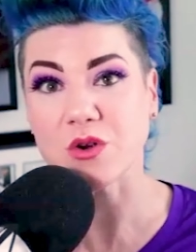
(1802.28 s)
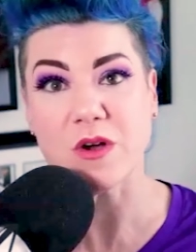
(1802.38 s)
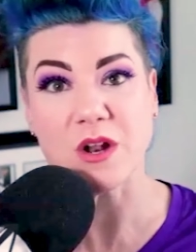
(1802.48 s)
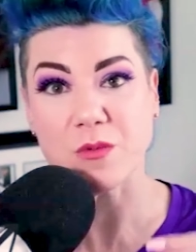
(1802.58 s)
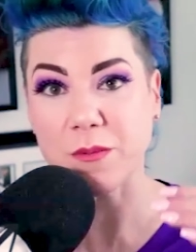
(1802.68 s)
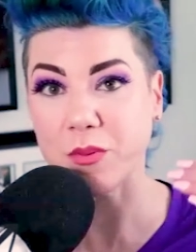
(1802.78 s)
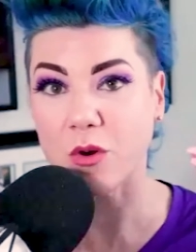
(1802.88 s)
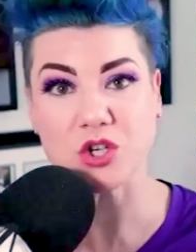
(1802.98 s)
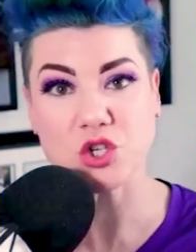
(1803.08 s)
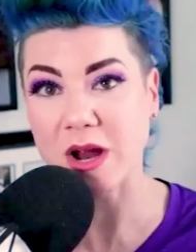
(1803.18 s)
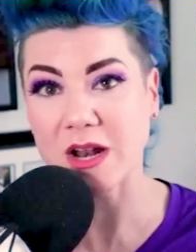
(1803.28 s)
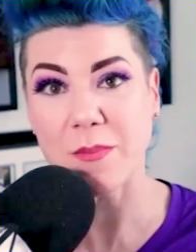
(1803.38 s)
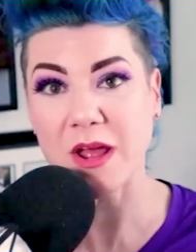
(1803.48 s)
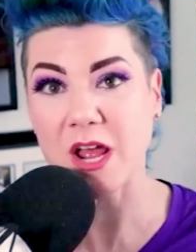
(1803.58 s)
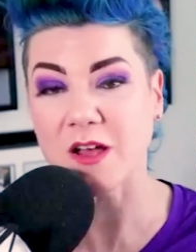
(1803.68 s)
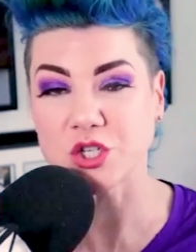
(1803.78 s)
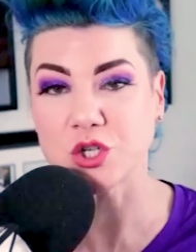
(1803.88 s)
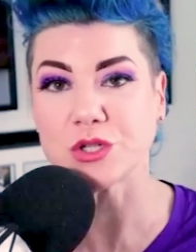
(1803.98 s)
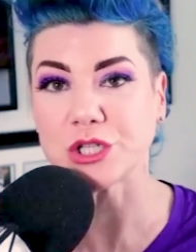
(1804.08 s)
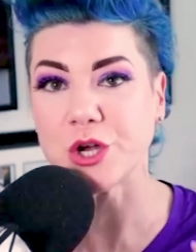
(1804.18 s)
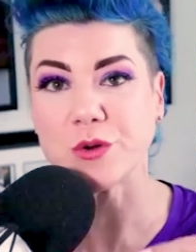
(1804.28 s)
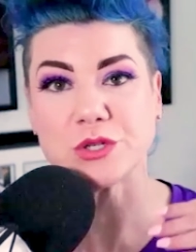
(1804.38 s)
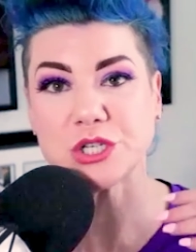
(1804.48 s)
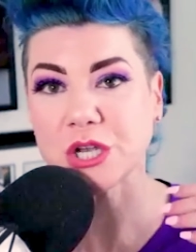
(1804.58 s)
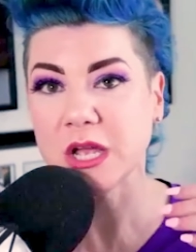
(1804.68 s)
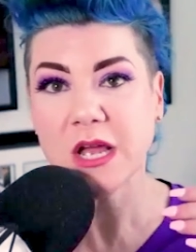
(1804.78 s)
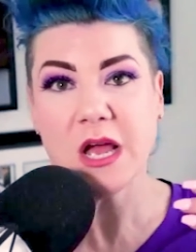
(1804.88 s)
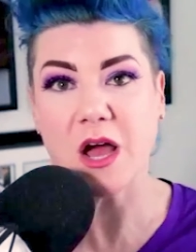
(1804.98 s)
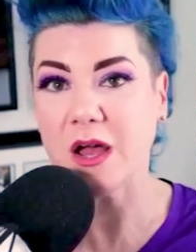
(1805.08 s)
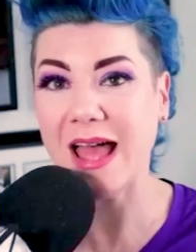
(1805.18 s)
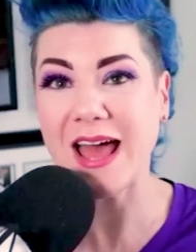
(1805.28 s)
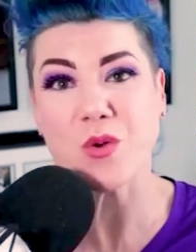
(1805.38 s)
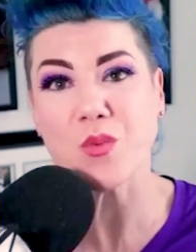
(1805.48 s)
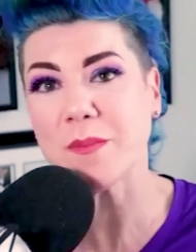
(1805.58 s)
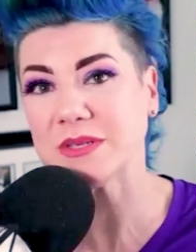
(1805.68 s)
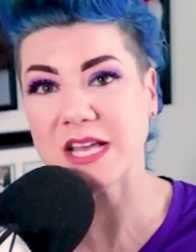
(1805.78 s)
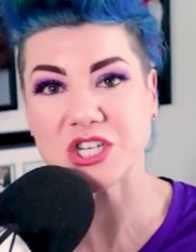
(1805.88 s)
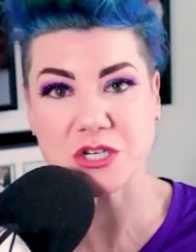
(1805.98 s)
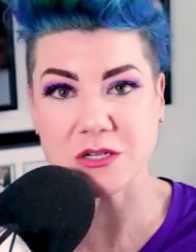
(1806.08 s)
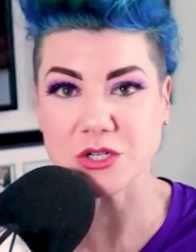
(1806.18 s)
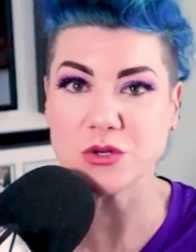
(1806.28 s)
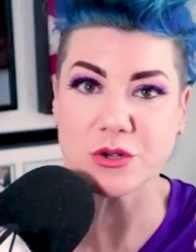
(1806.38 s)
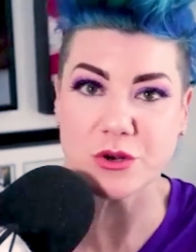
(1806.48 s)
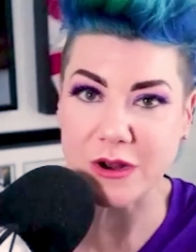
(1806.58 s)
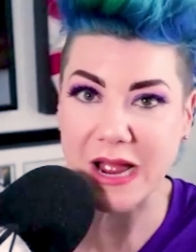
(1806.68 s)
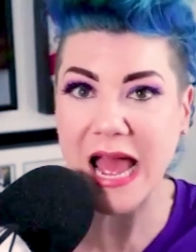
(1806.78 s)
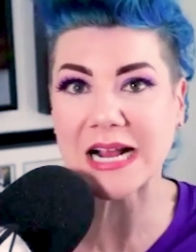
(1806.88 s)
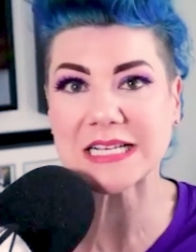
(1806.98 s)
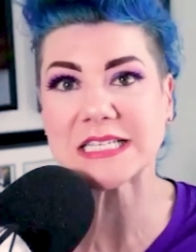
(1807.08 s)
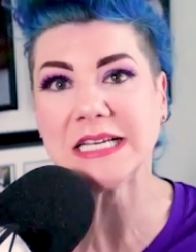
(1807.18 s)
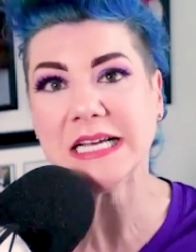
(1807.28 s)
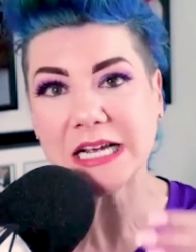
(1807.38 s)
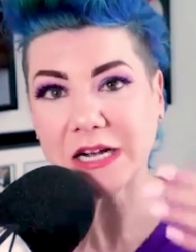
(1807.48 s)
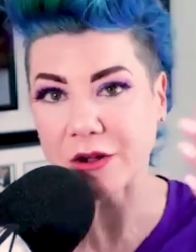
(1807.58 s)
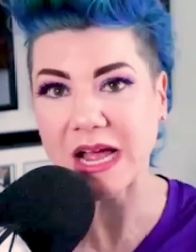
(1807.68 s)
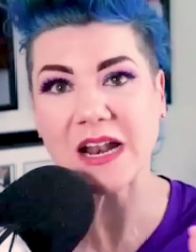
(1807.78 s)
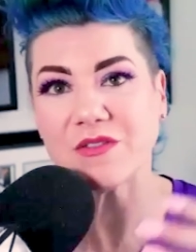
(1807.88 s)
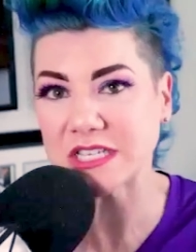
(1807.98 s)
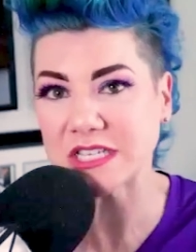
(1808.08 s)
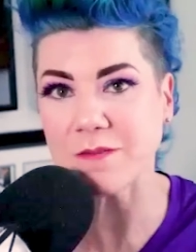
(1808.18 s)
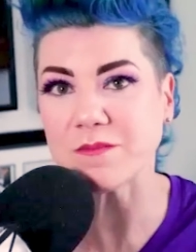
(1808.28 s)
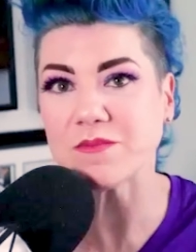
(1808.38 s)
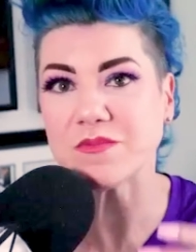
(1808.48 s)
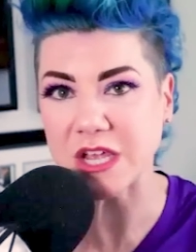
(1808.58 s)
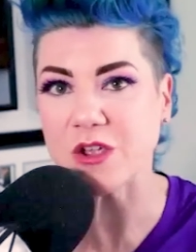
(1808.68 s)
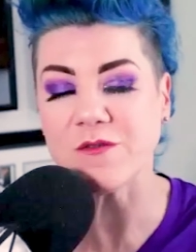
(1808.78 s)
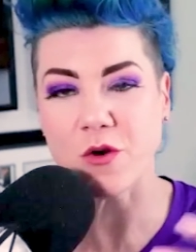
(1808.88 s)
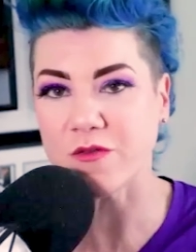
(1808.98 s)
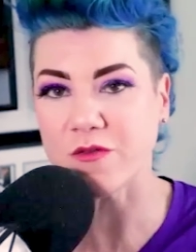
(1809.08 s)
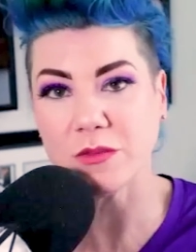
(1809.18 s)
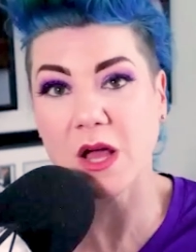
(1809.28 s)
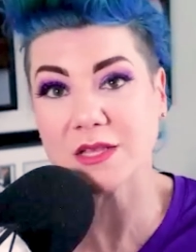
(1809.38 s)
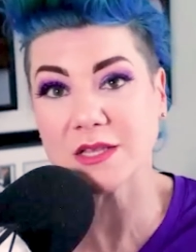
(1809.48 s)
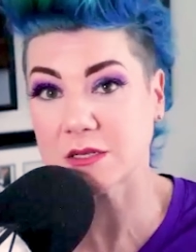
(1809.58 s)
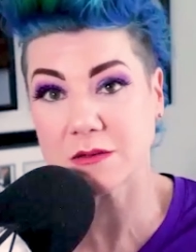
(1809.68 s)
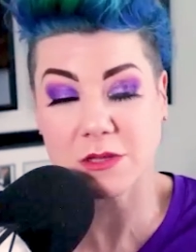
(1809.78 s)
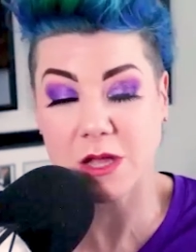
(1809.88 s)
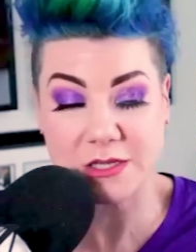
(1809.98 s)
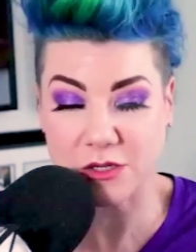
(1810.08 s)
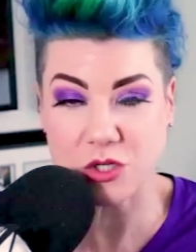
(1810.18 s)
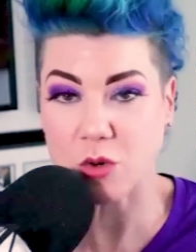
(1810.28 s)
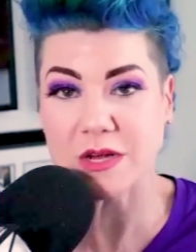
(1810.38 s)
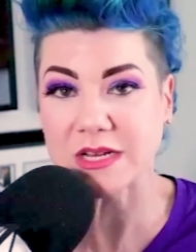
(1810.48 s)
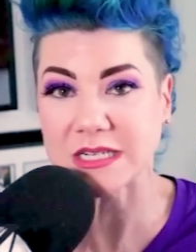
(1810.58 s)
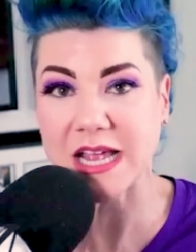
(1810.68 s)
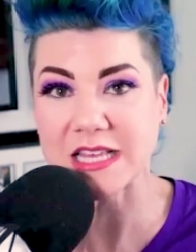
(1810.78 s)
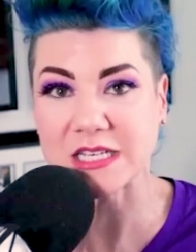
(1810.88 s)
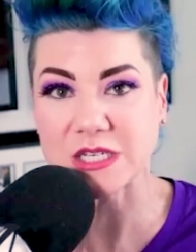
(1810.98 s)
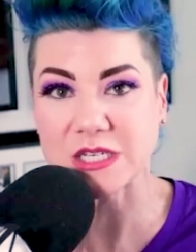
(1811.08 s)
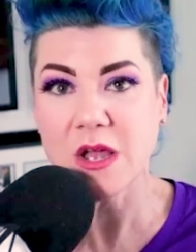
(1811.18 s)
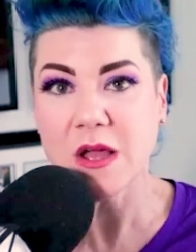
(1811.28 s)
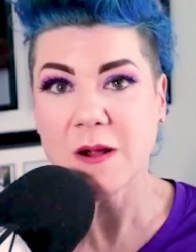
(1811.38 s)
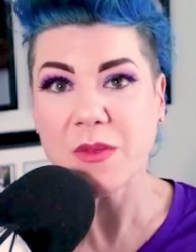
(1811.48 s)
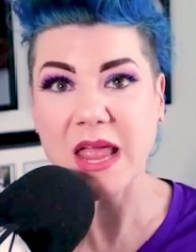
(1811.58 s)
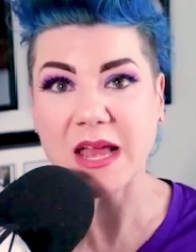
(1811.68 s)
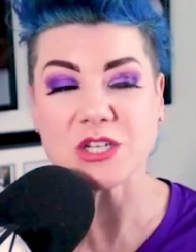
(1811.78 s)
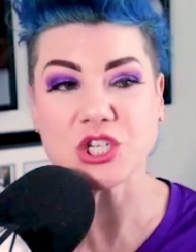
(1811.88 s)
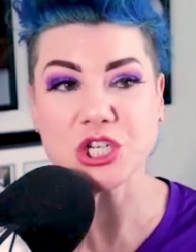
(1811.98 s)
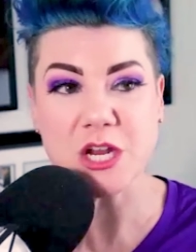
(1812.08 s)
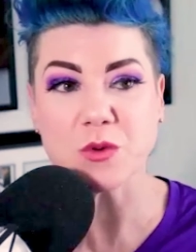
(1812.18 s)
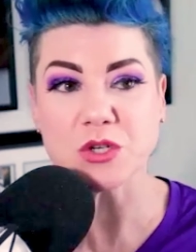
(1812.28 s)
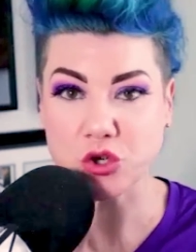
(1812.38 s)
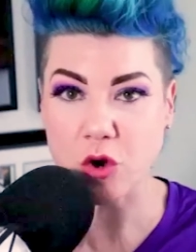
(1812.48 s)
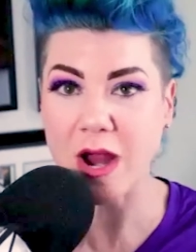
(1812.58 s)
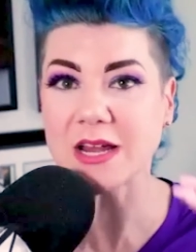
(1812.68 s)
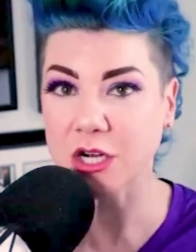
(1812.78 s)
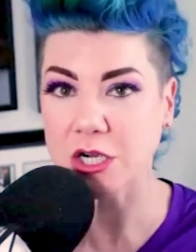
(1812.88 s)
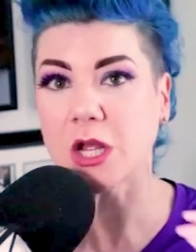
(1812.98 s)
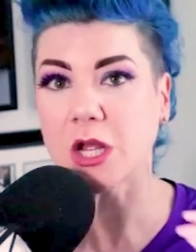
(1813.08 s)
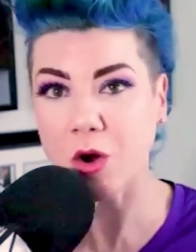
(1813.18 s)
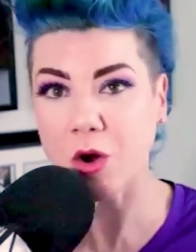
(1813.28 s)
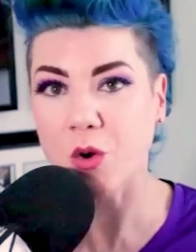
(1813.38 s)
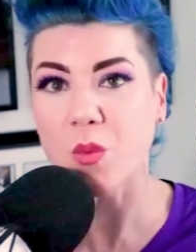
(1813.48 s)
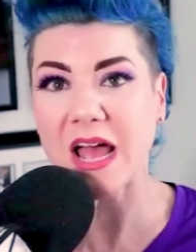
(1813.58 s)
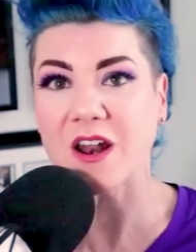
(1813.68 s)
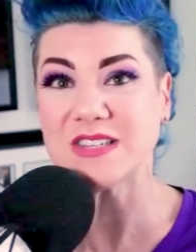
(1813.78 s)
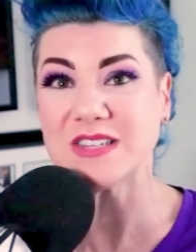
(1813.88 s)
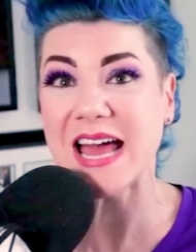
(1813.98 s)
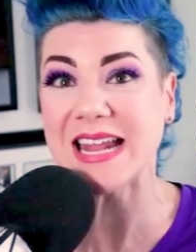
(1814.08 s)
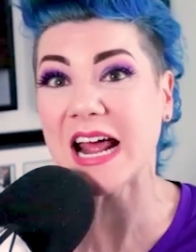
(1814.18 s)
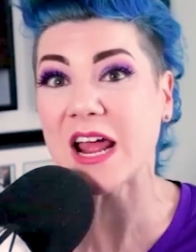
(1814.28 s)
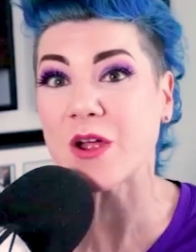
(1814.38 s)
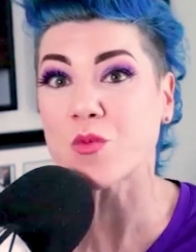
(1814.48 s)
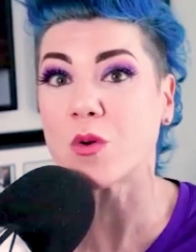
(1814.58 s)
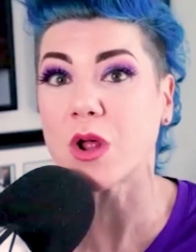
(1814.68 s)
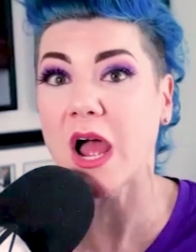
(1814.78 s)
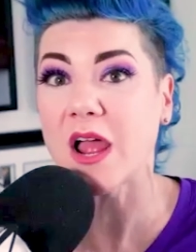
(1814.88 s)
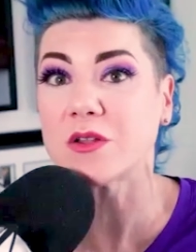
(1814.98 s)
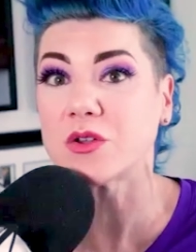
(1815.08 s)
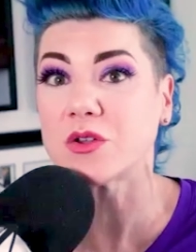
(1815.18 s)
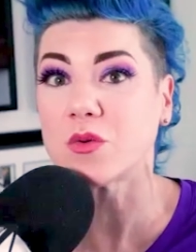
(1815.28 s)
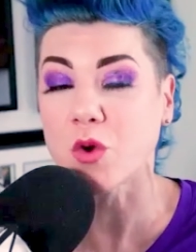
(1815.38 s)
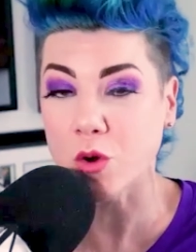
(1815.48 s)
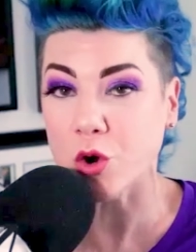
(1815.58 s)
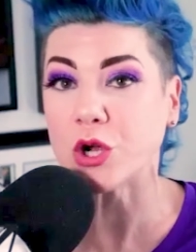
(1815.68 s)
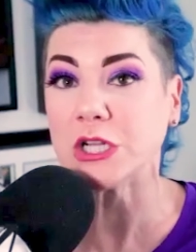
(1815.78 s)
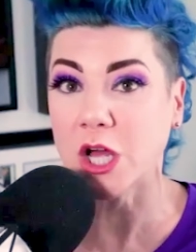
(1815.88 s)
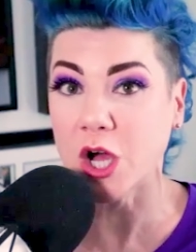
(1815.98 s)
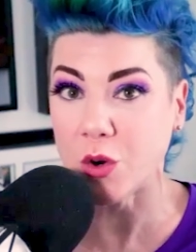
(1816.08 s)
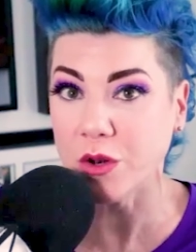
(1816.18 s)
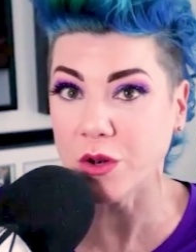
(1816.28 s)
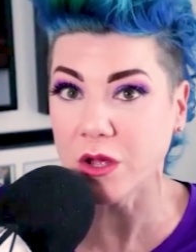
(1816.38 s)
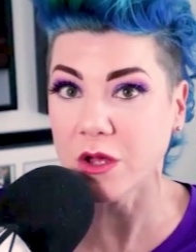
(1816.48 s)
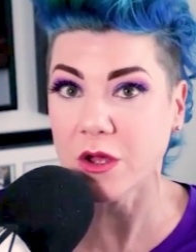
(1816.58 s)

credit report, trying to pay off student loans, uh, had a repossession due to her ex. You know, kind of the same thing you've heard from lots, lots of stories like this. And she was trying to claw her way out of debt. And I wrote, I wrote her a loan